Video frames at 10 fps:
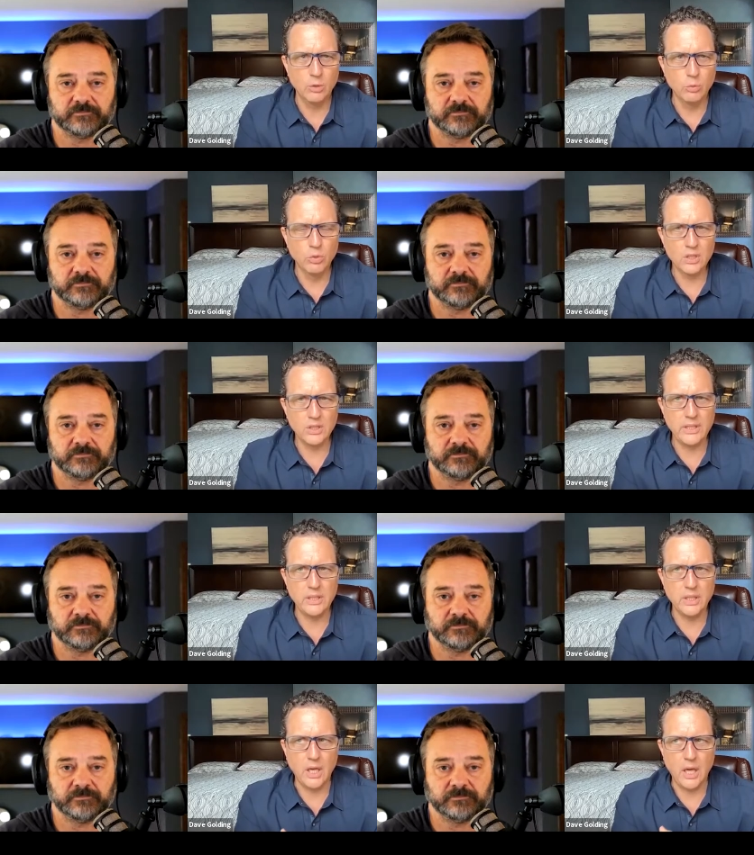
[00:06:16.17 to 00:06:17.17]

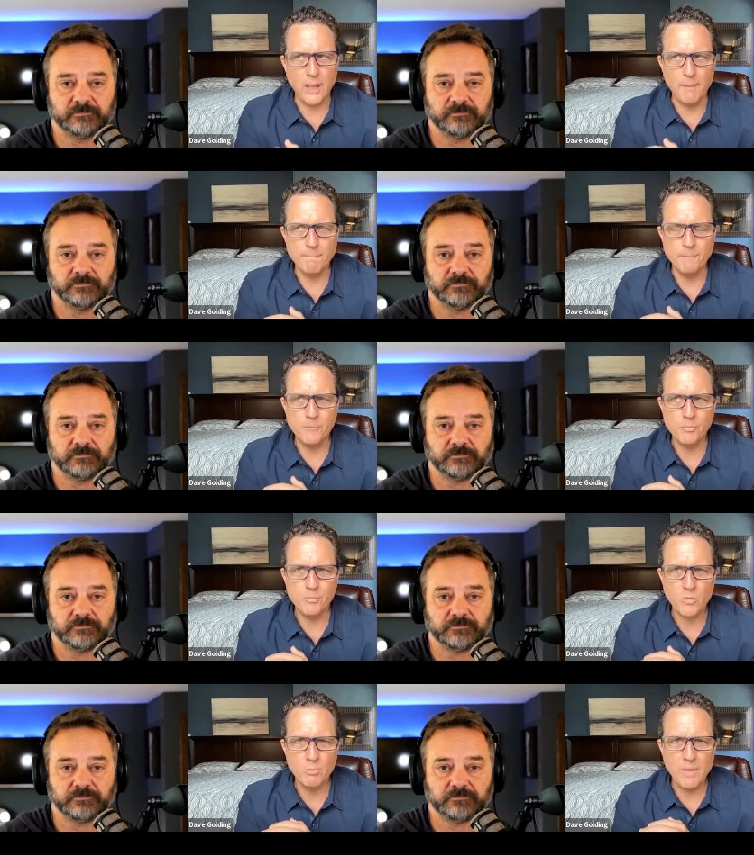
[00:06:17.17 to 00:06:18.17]
Speaker 1: really um,
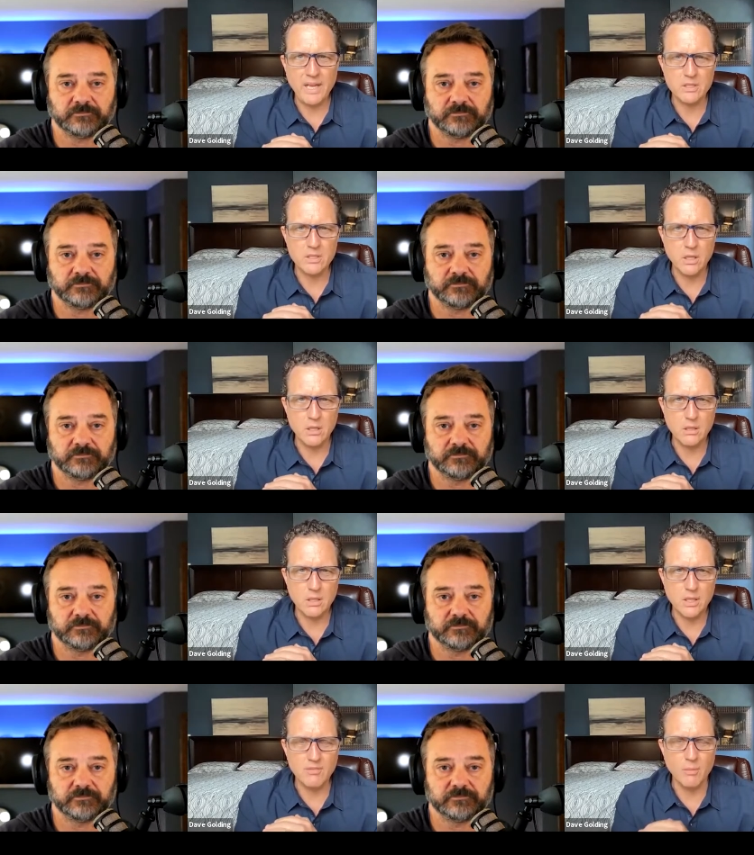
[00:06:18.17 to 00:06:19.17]
made it uh,
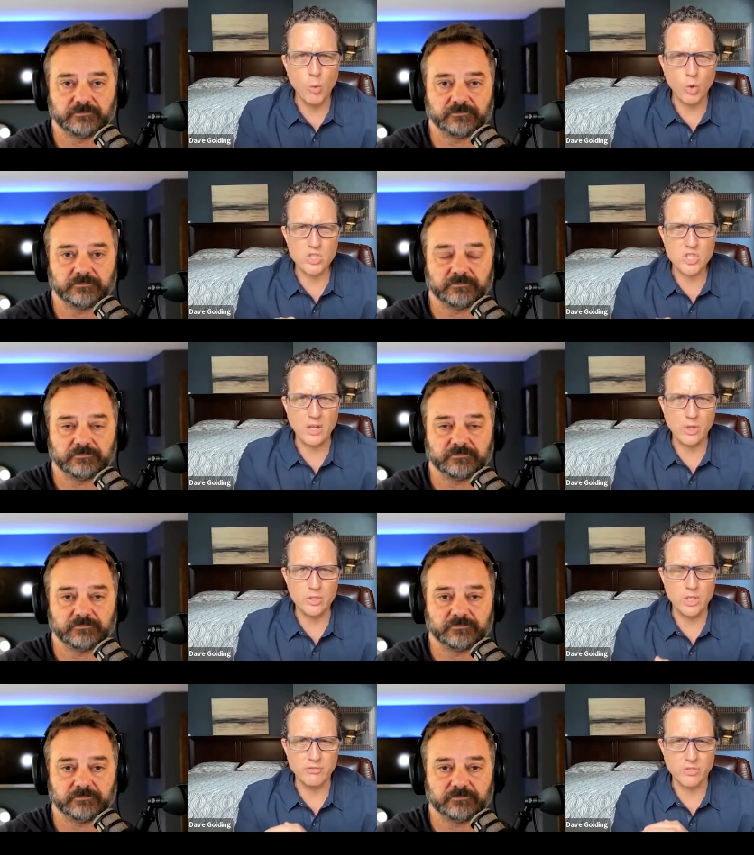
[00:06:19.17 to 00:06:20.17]
even more
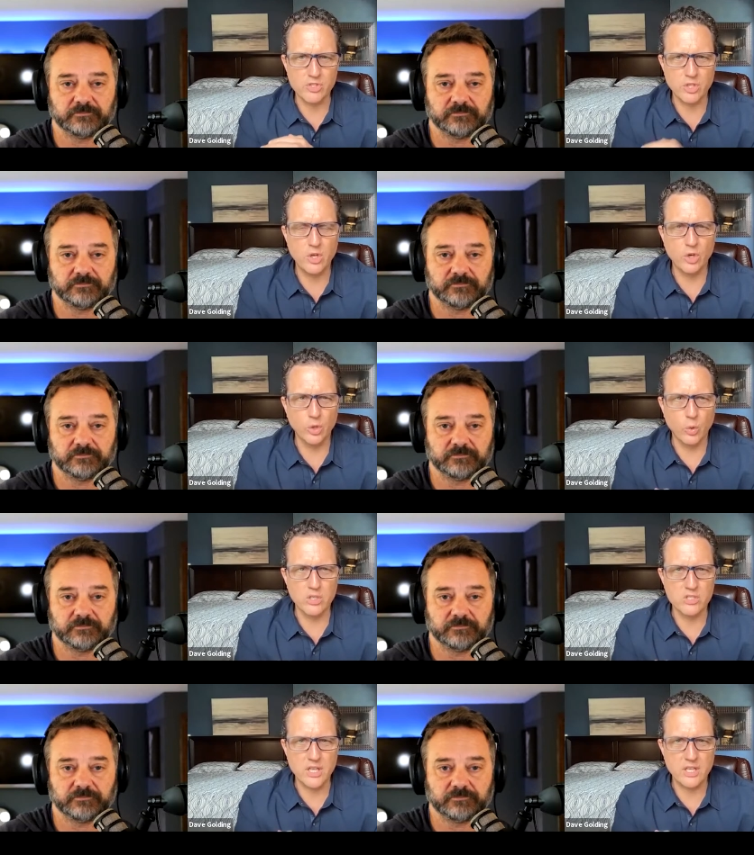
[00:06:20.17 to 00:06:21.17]
challenging for security
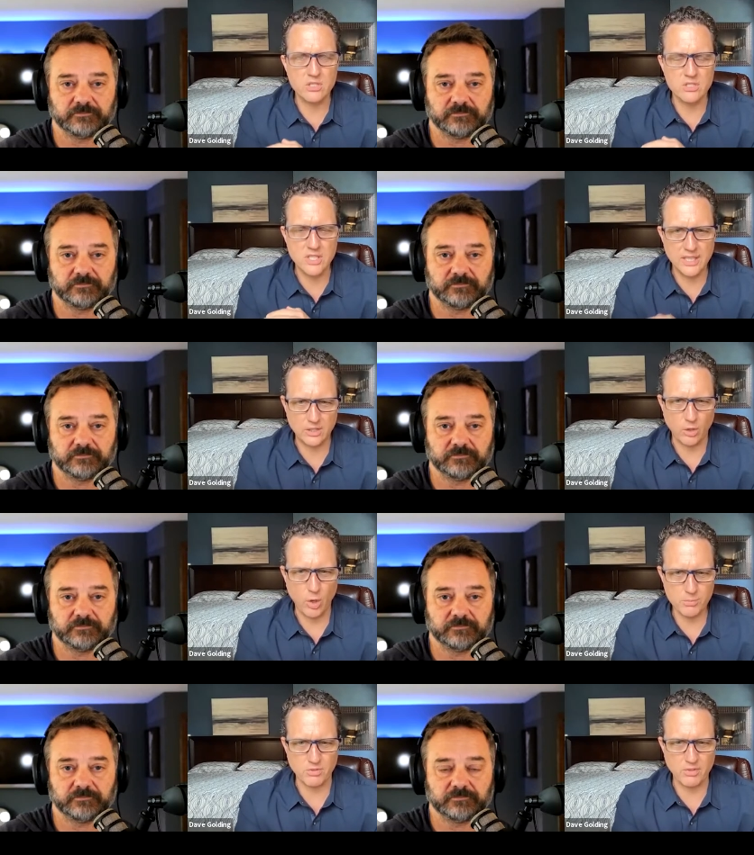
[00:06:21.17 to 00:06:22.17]
organizations to get their
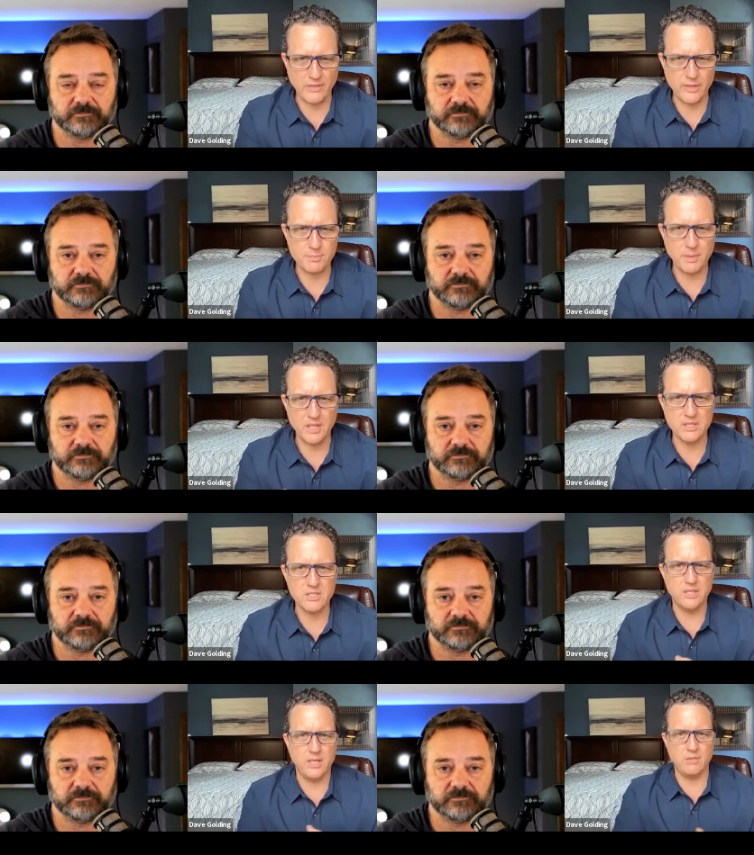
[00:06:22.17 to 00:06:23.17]
arms around this
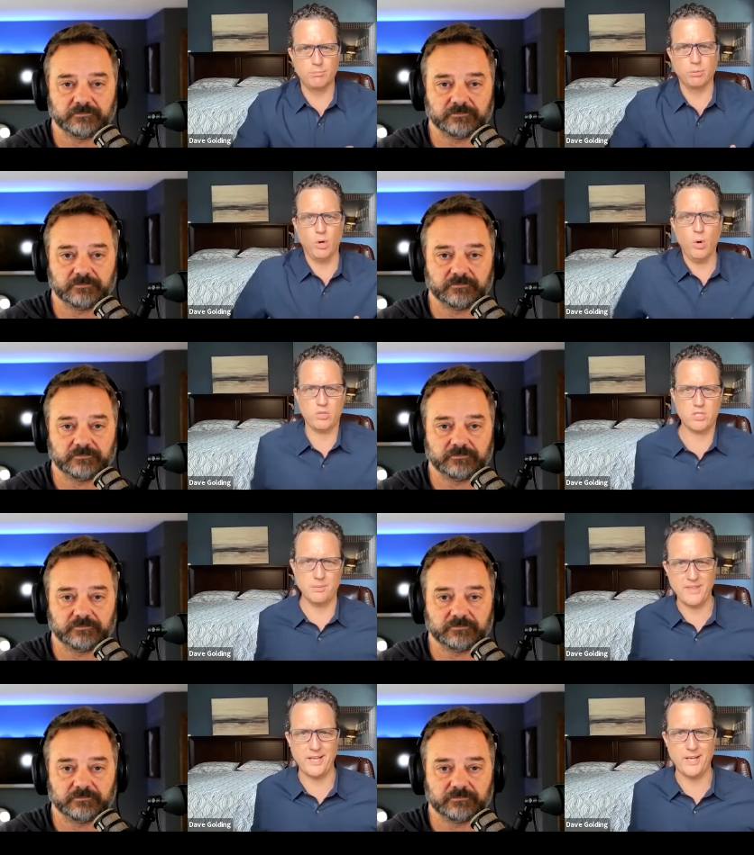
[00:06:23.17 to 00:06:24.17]
because it, it broke
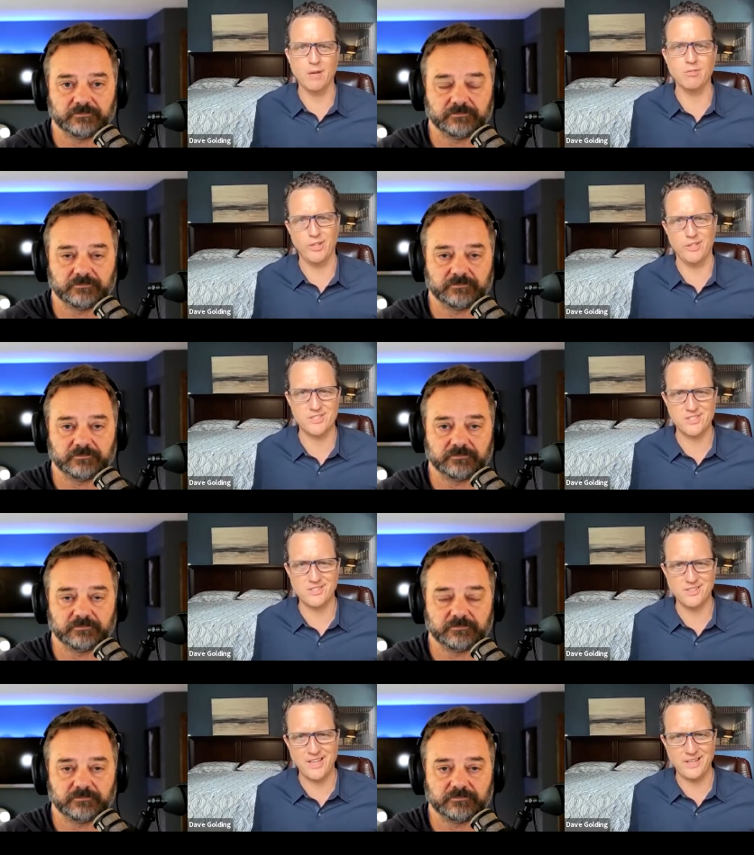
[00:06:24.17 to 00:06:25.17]
some of that
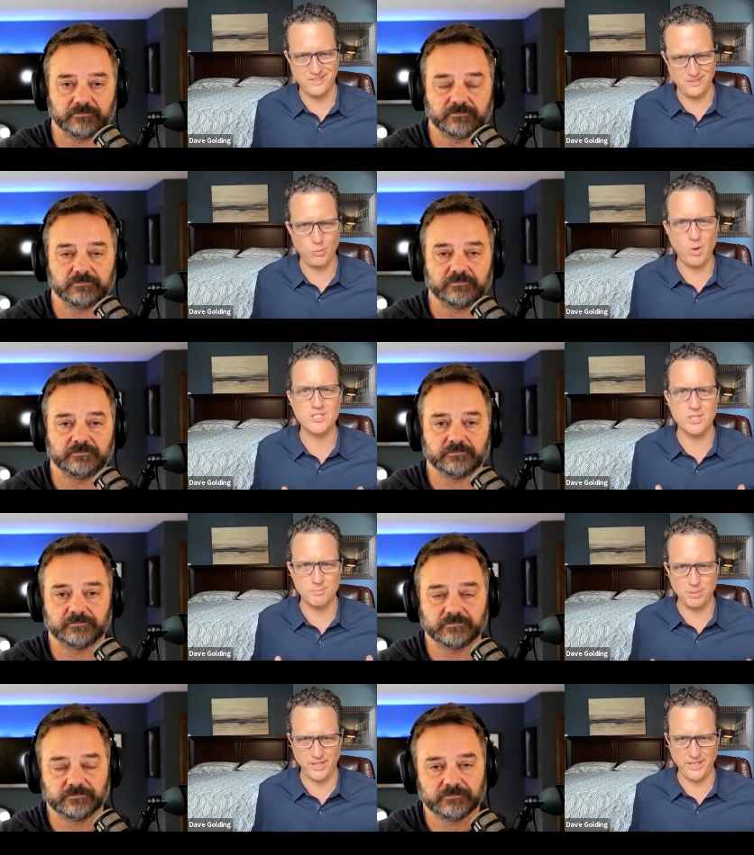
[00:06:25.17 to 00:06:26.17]
governance that was
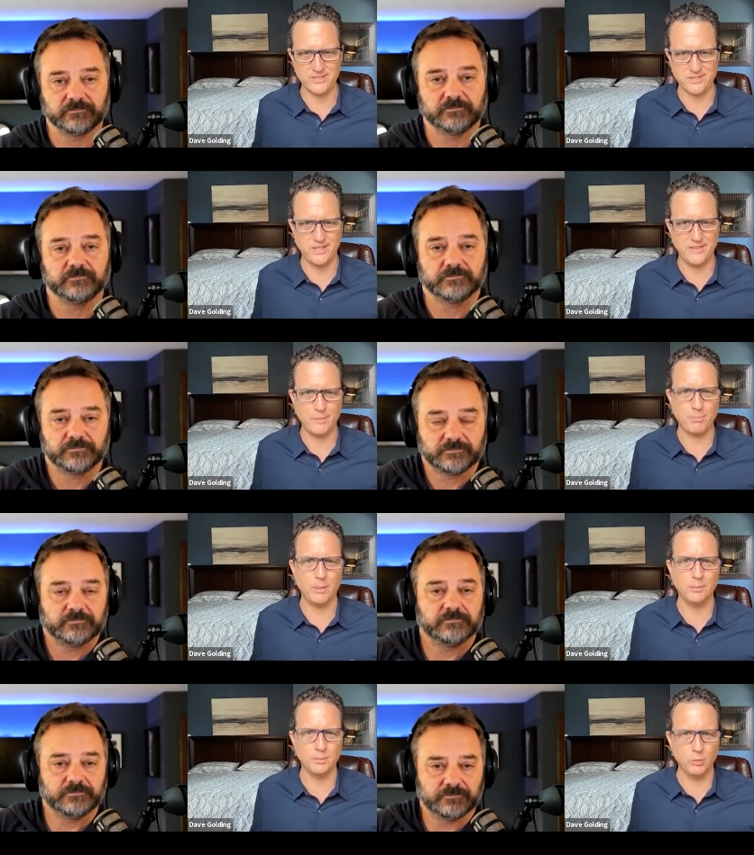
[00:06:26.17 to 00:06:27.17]
in place and that mm-hmm.
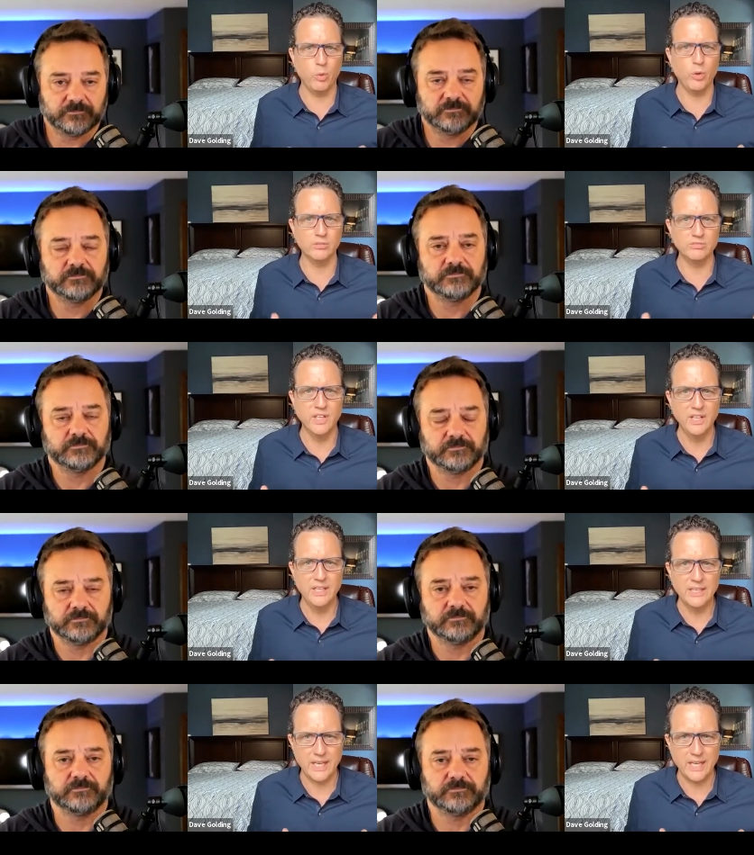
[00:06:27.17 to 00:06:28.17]
probably mm-hmm. would have
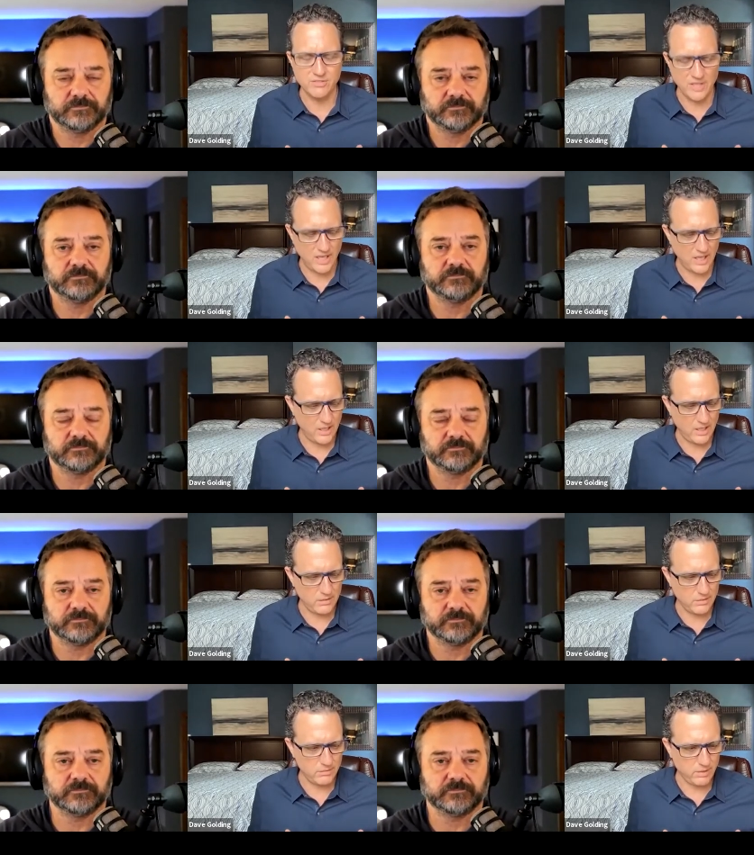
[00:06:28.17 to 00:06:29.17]
kind of uh,